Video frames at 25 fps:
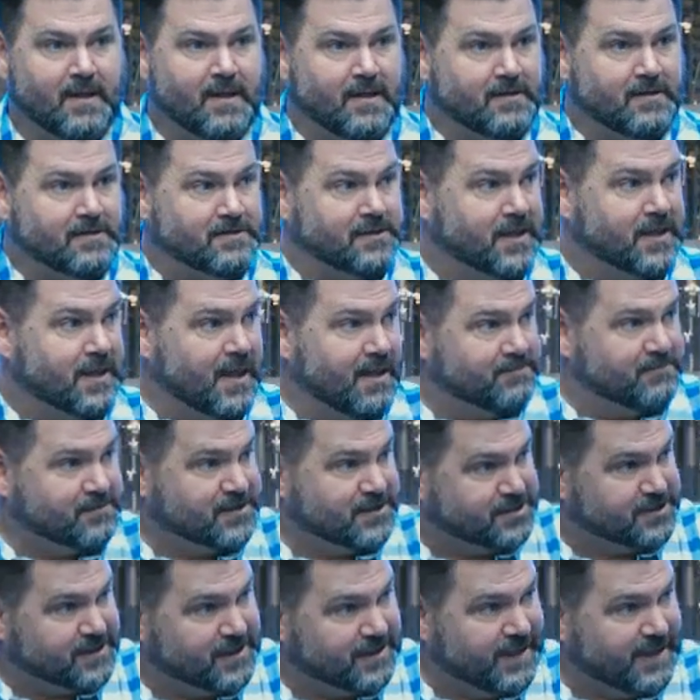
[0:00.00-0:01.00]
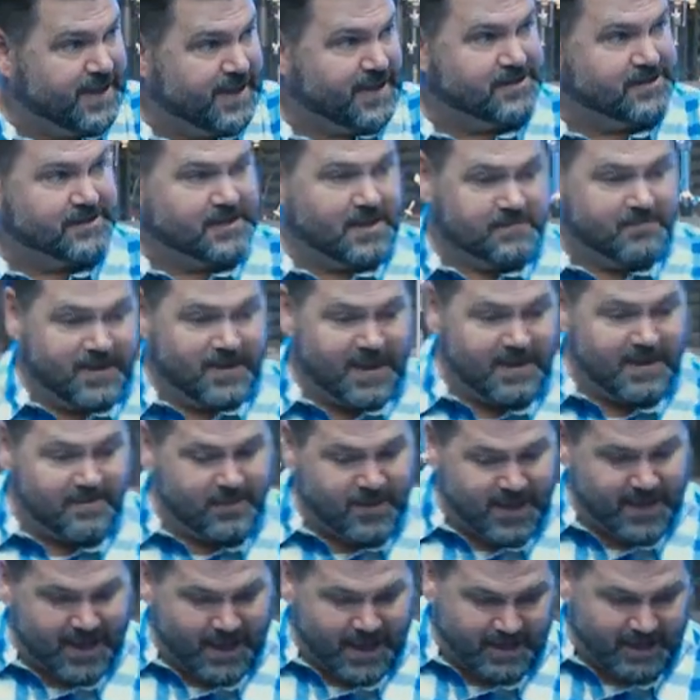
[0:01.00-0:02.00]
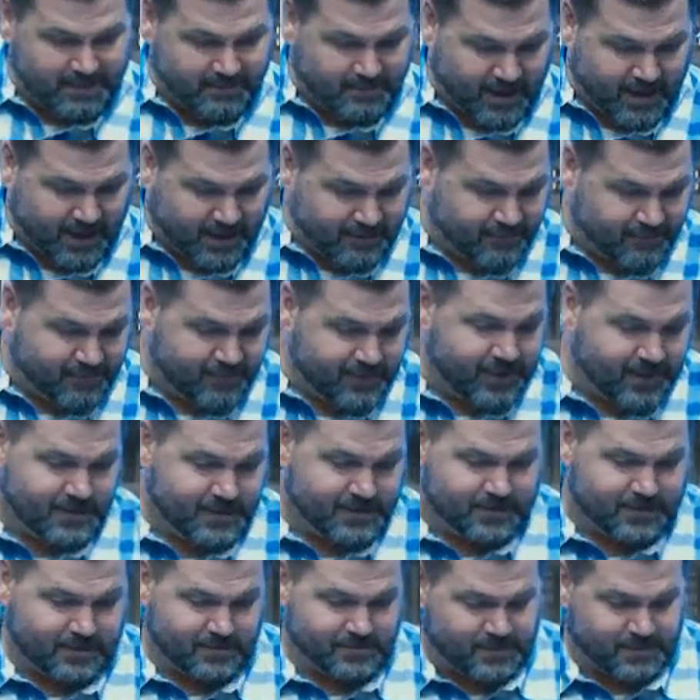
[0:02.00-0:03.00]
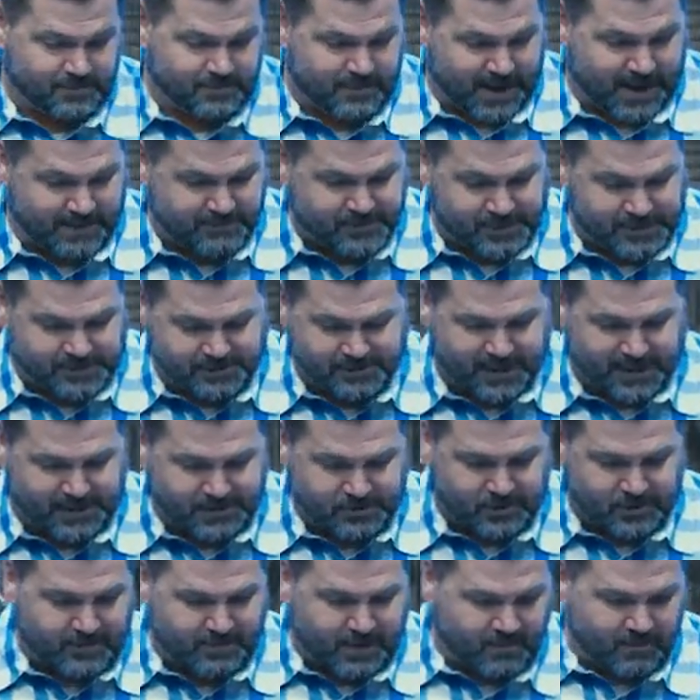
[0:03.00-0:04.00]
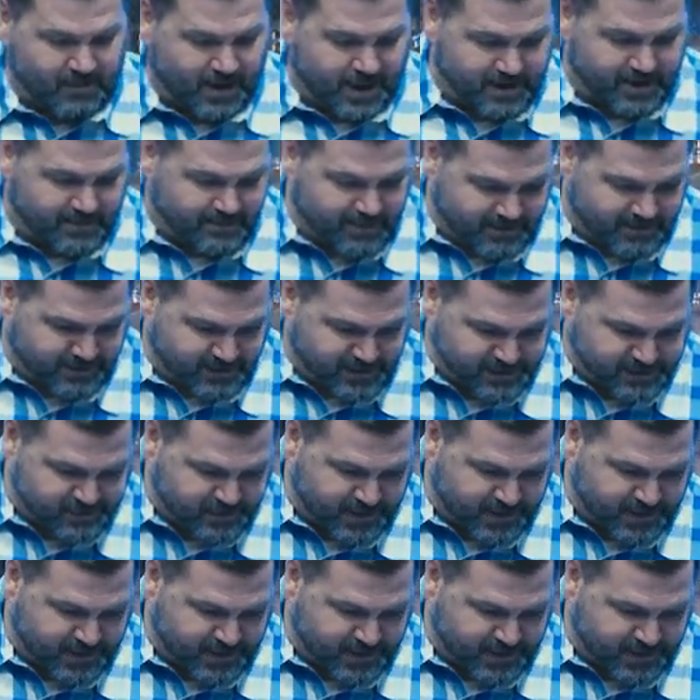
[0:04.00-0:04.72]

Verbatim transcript: She comes and she lays the baby at my feet. There's a Baptist pastor on my right, a Methodist